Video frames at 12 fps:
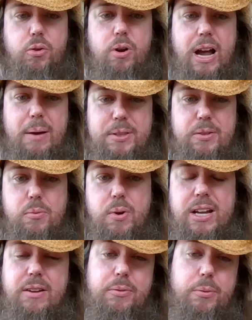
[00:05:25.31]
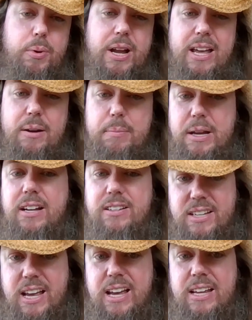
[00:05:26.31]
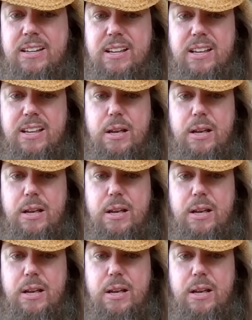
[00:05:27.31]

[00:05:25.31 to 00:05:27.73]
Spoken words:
to crap in the wake of the reanimated dead.